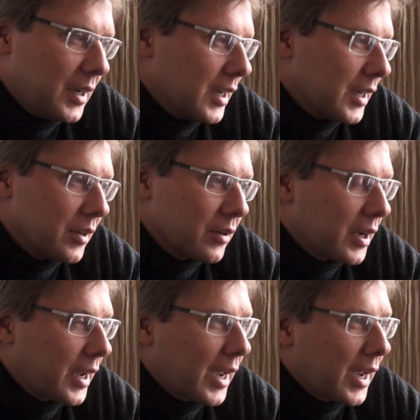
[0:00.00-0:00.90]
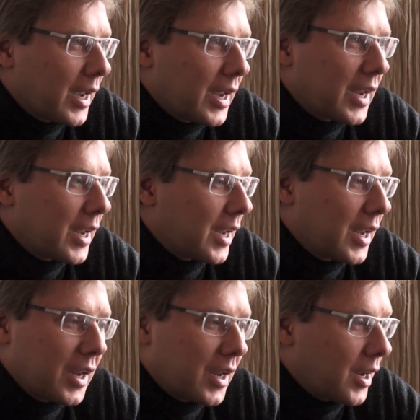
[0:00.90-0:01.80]
I don't know. I can relate to
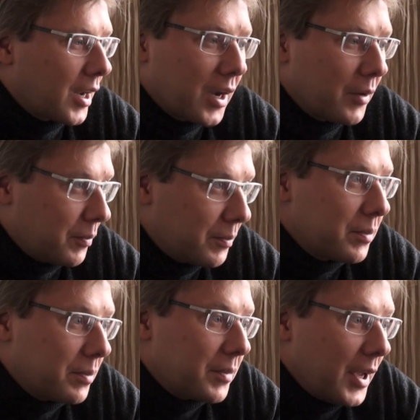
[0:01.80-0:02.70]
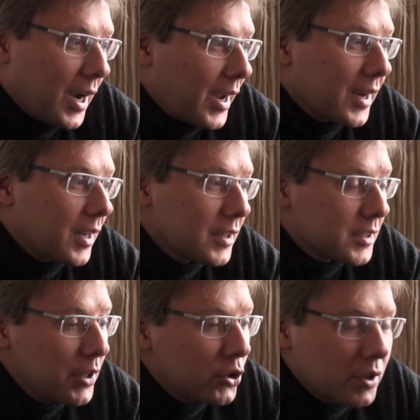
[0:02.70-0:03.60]
that. Yeah,
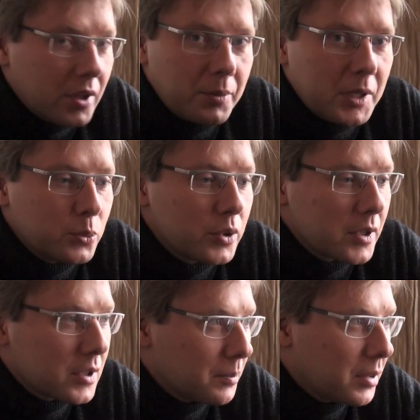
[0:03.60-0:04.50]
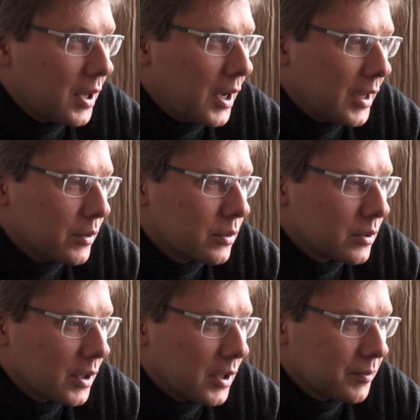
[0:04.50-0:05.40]
canalization, I mean, water supply
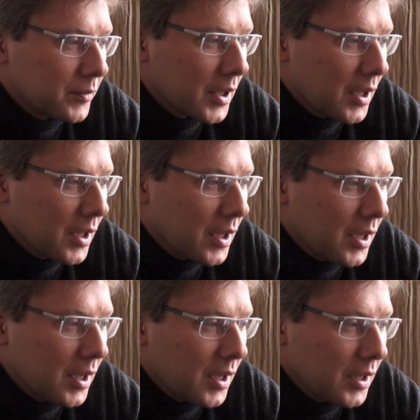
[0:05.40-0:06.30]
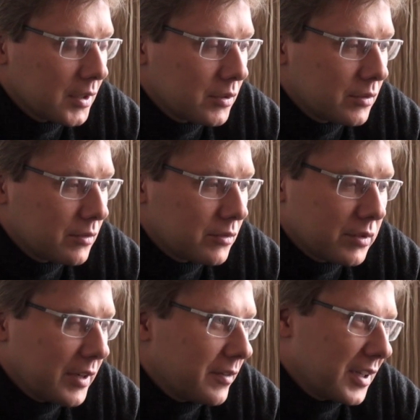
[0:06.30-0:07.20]
or um, uh,
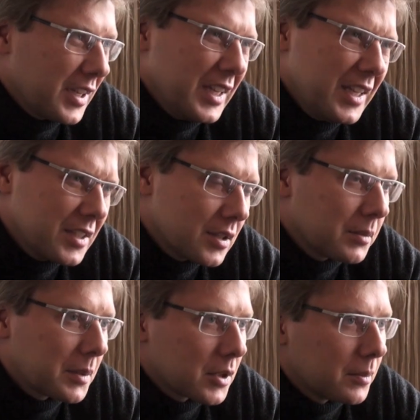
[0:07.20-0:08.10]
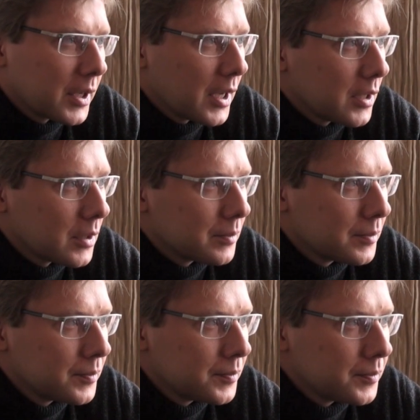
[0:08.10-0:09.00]
traffic is sometimes complicated.
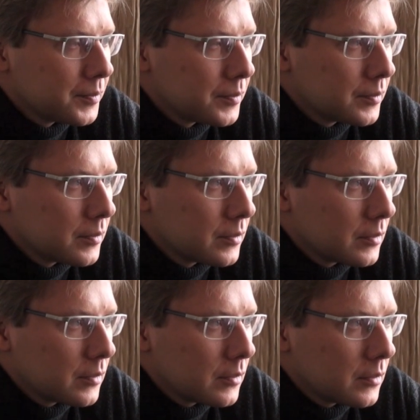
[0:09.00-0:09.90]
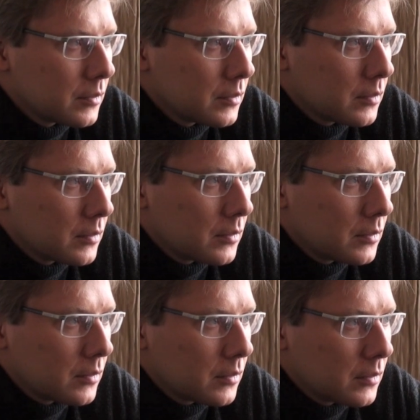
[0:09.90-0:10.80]
So it should be more of a practical
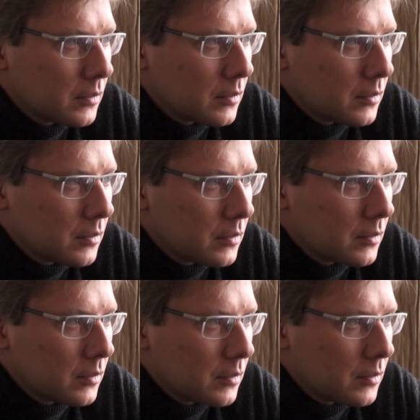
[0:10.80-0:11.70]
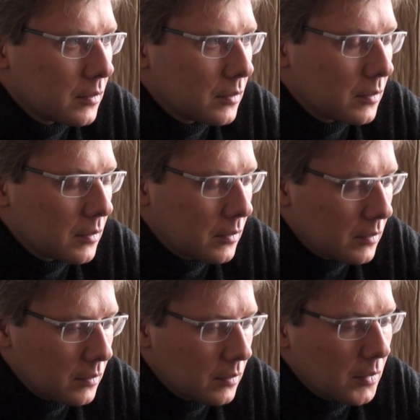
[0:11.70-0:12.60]
question rather than a sort of
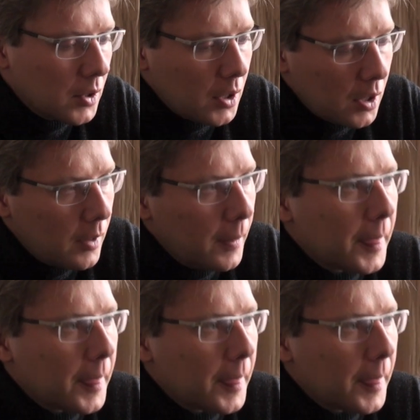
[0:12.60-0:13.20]
high principle